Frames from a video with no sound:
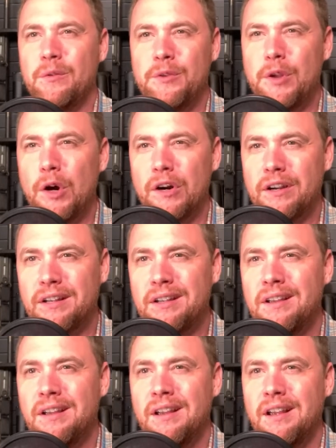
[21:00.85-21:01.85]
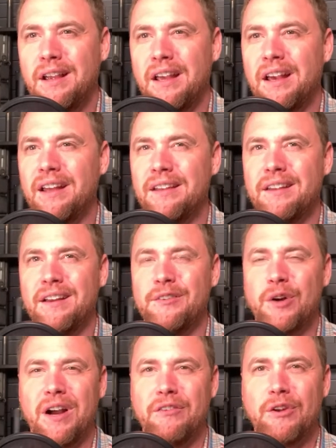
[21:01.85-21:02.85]
dark, and
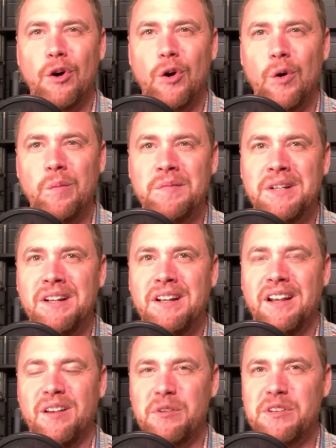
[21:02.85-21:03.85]
driving home. And we